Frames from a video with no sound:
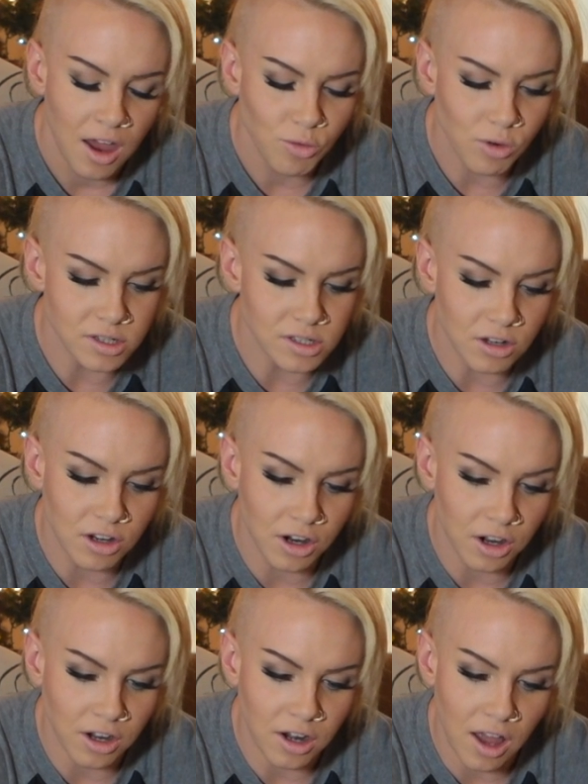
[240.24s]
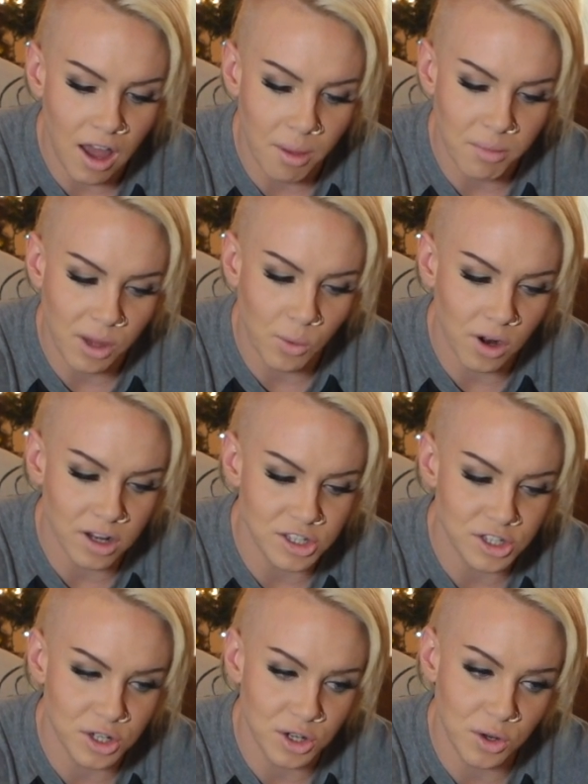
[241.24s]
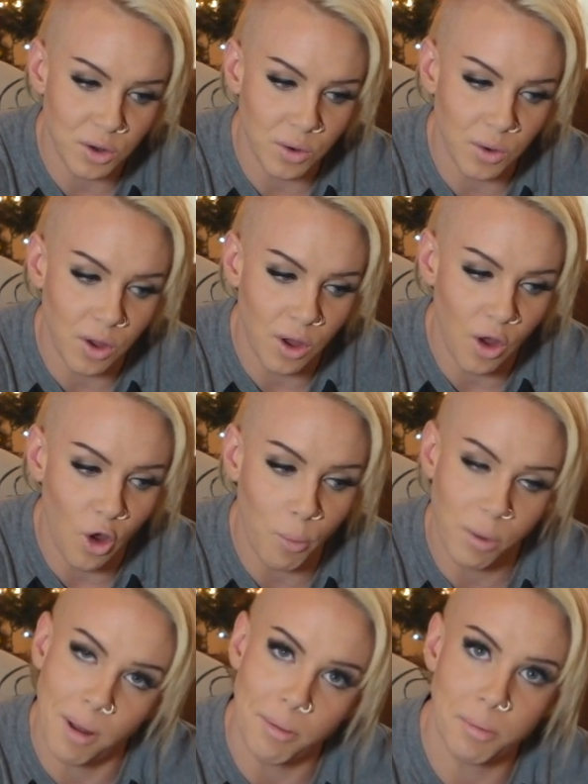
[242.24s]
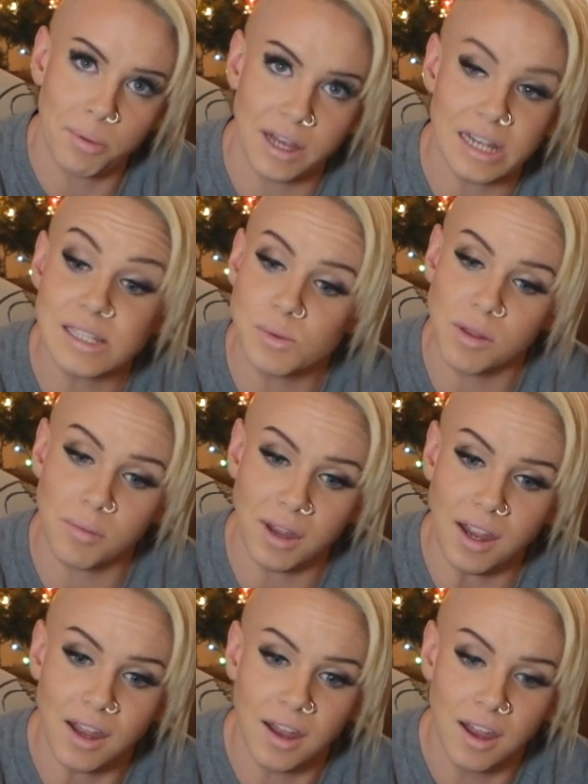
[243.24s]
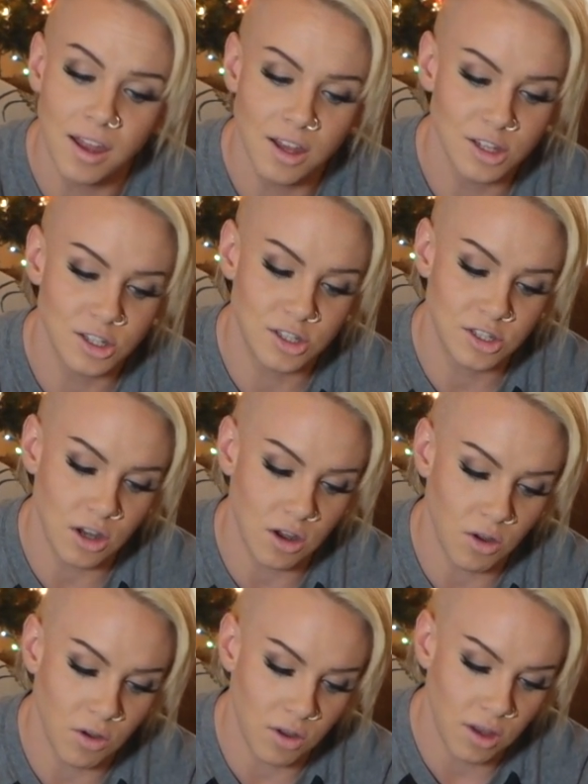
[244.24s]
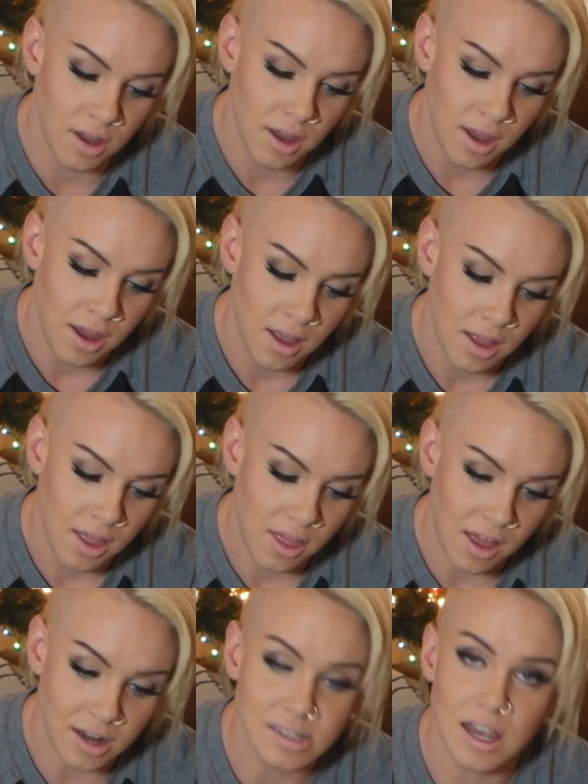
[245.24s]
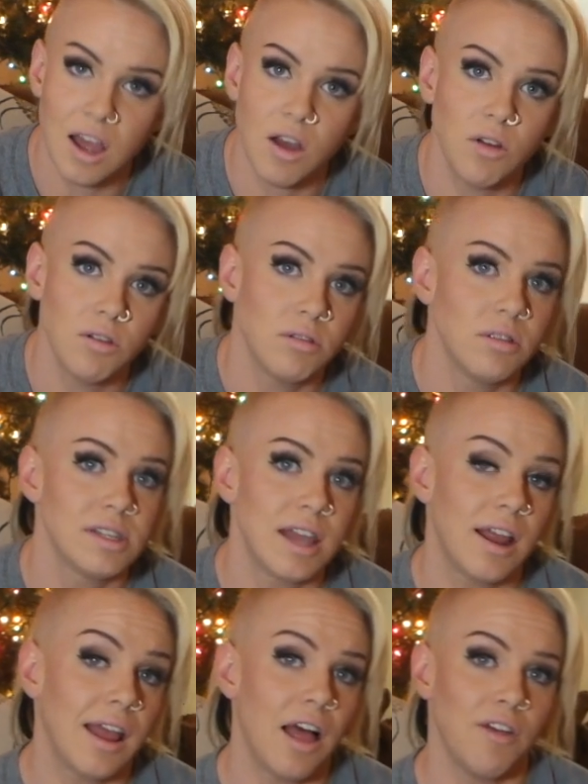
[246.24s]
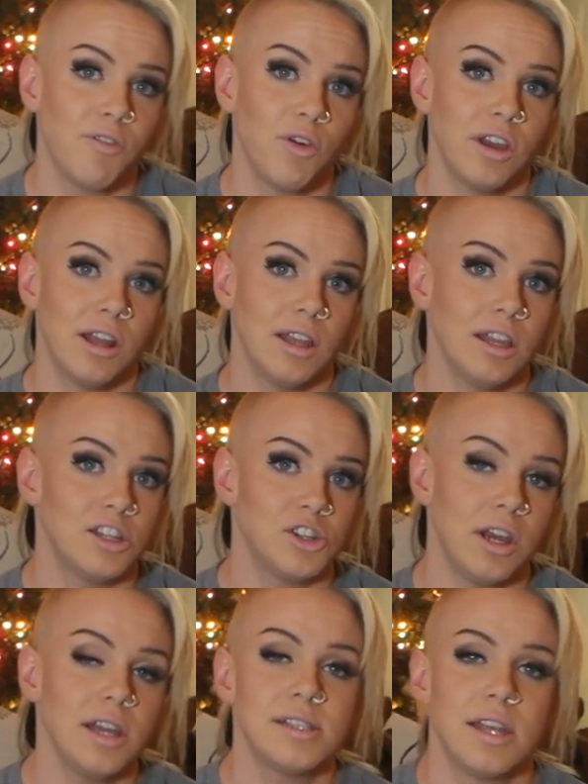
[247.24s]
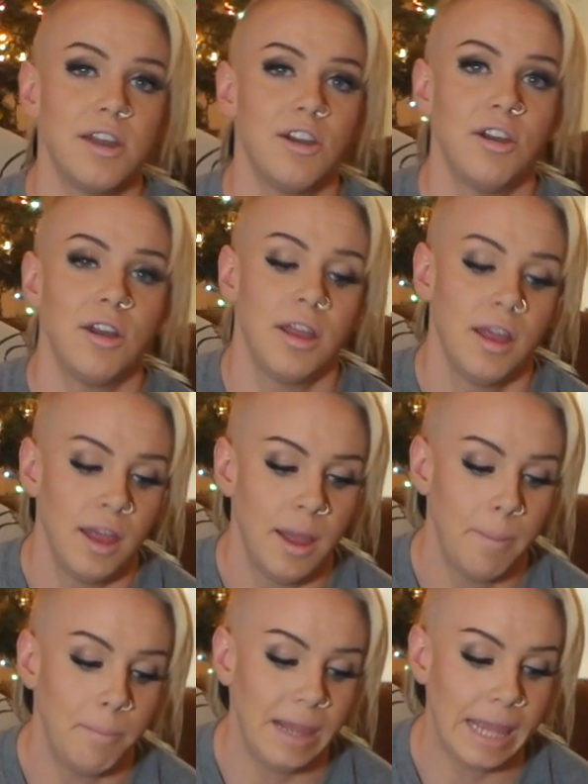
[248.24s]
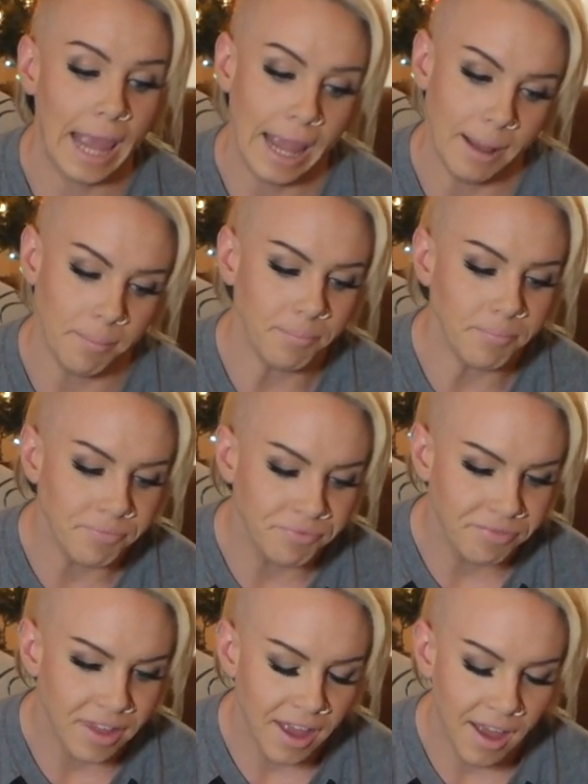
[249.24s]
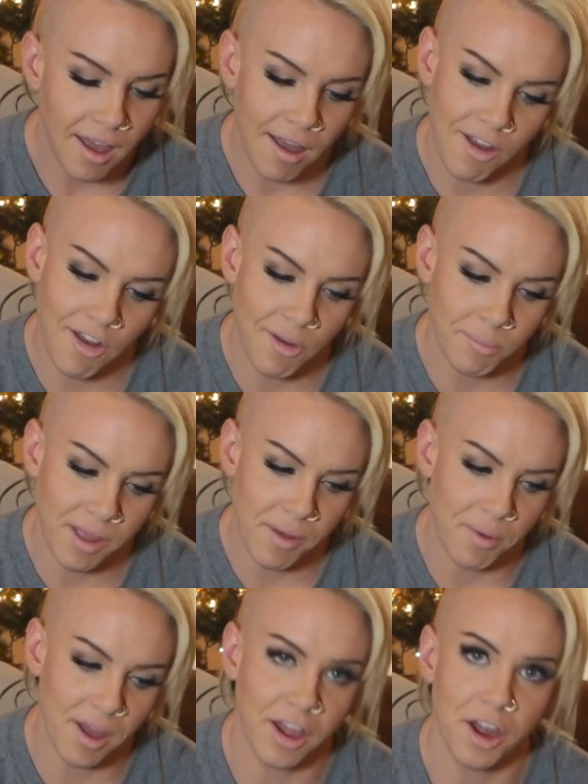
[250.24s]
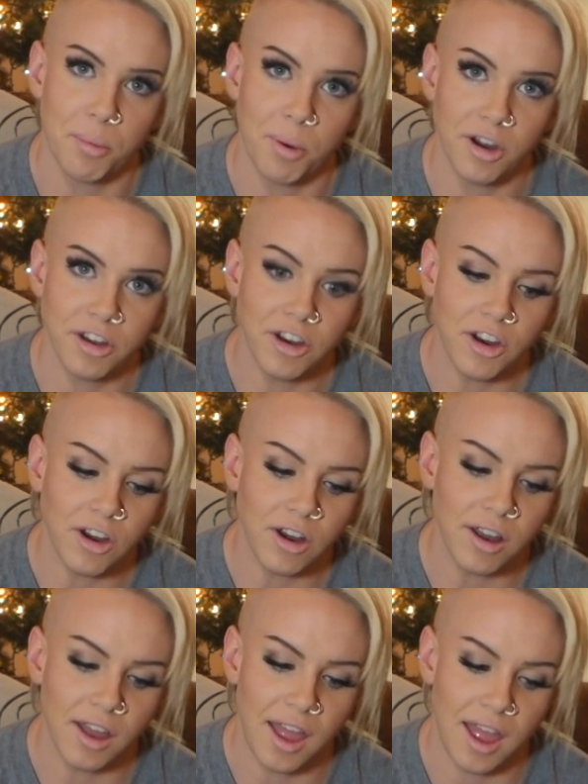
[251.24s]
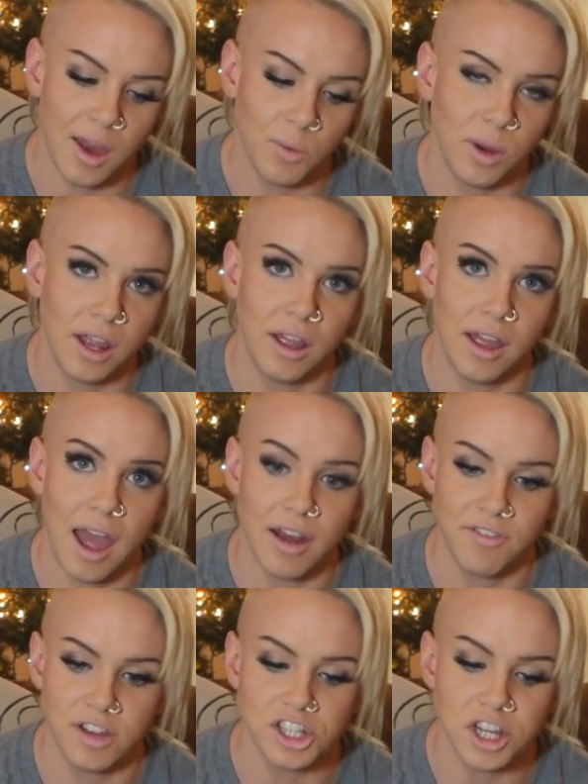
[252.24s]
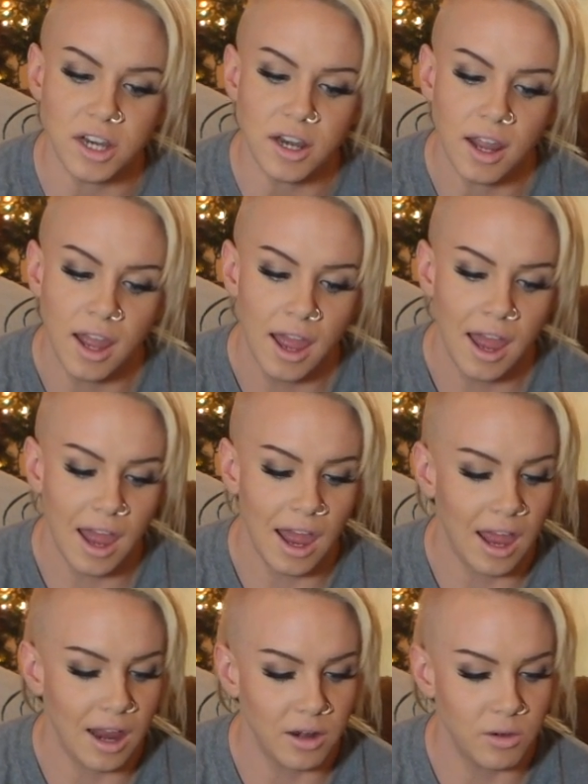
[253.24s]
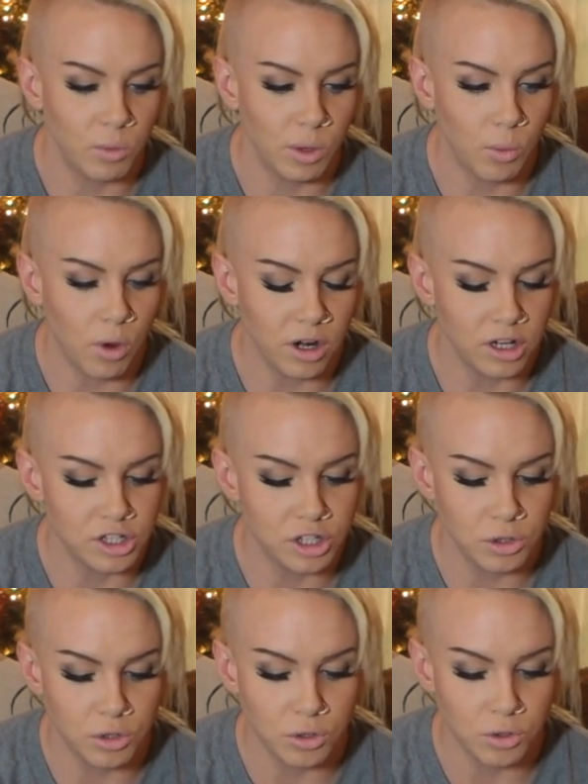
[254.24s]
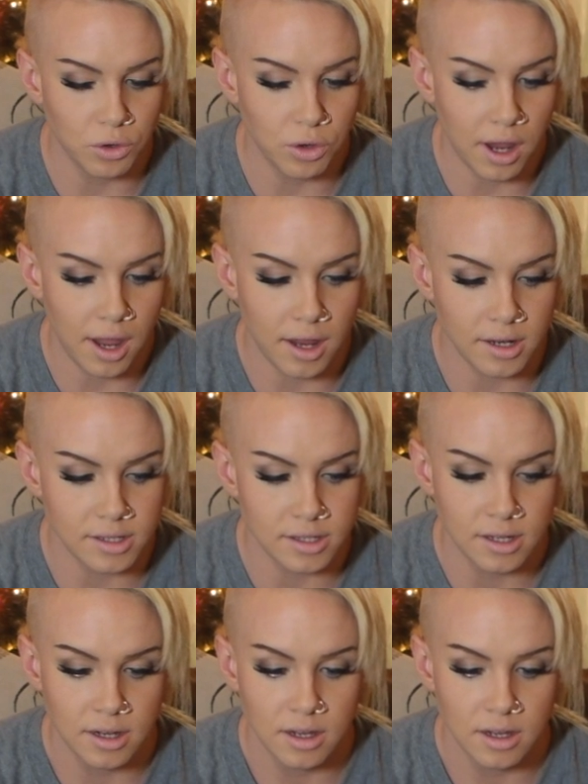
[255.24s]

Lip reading: Russell Kern, he wanted to open up a place with me. So that's how California Elite Training Center became. Yeah, I got a partner, and we had a vision, and we wanted to create